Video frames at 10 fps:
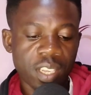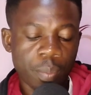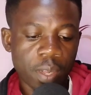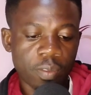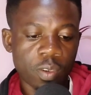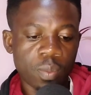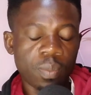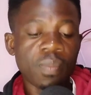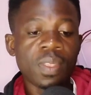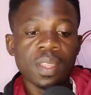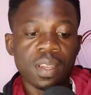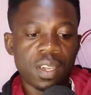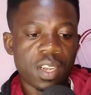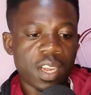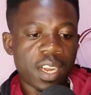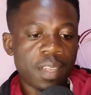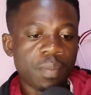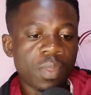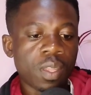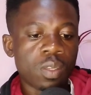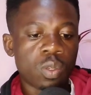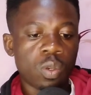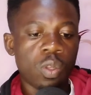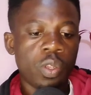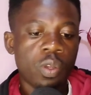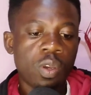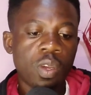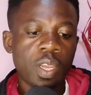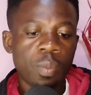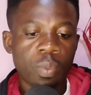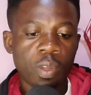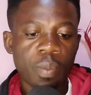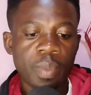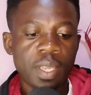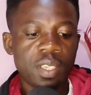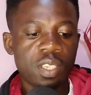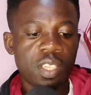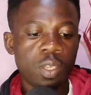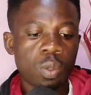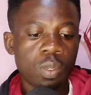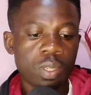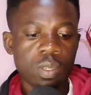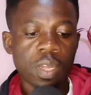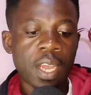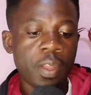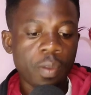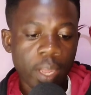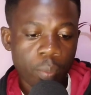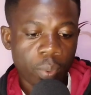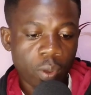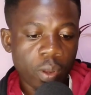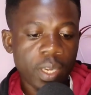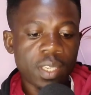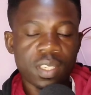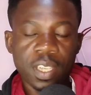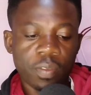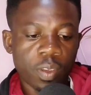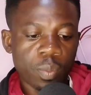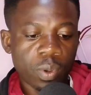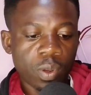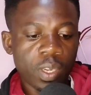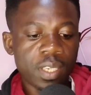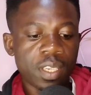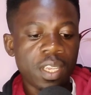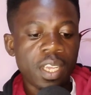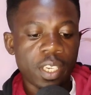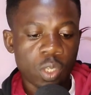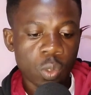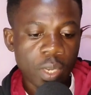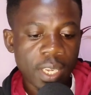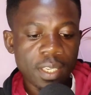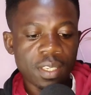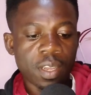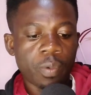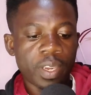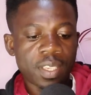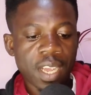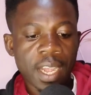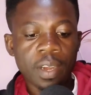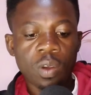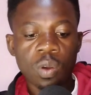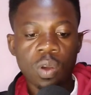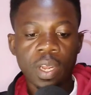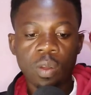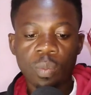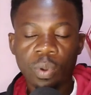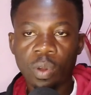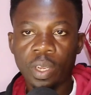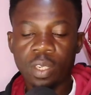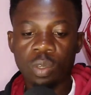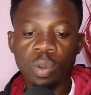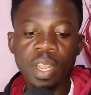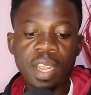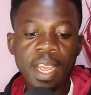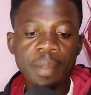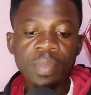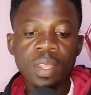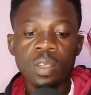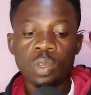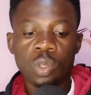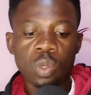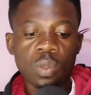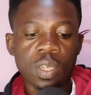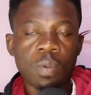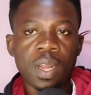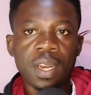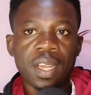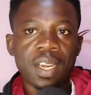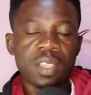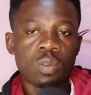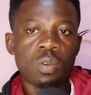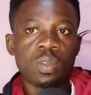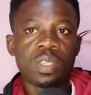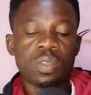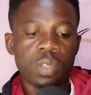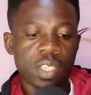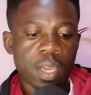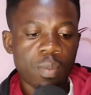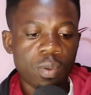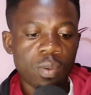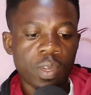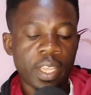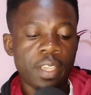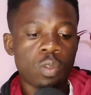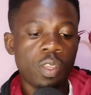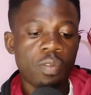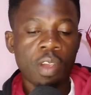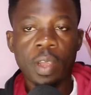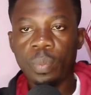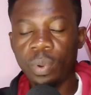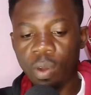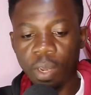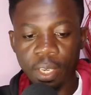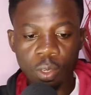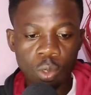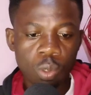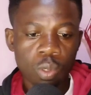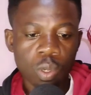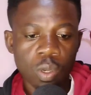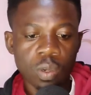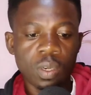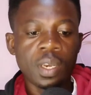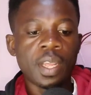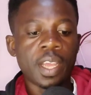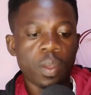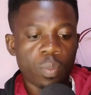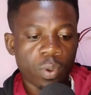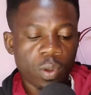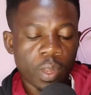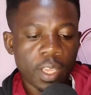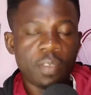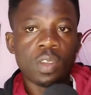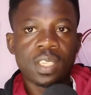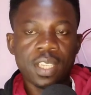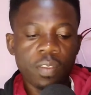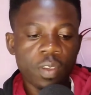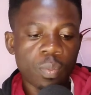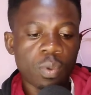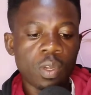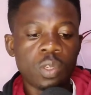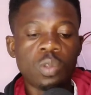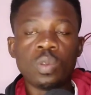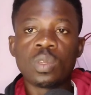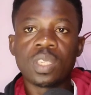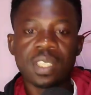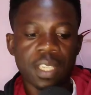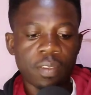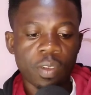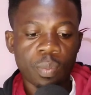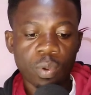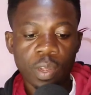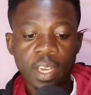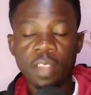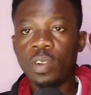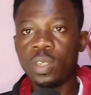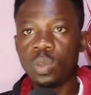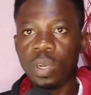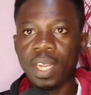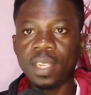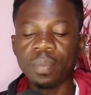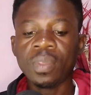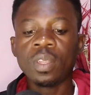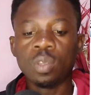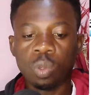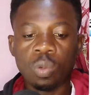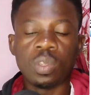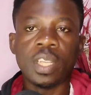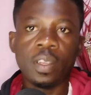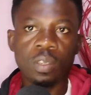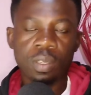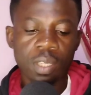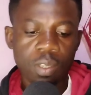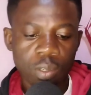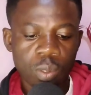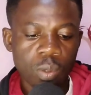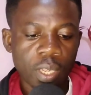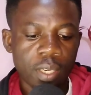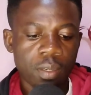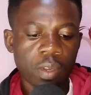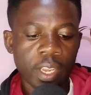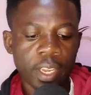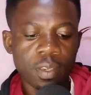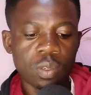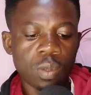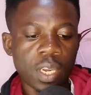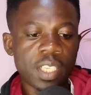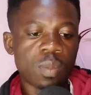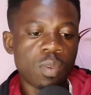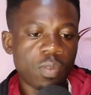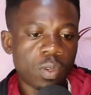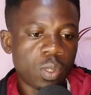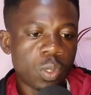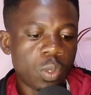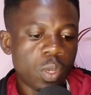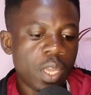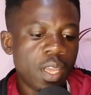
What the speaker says: apart from Ghana. So your employment status. Are you employed, self-employed, a student, a retired, or unemployed? So here you choose the one that is what suitable. Okay. So if you are employed, you choose on employed. If you are self-employed, choose self-employed. If you're a student, choose student. Okay, so let's move on to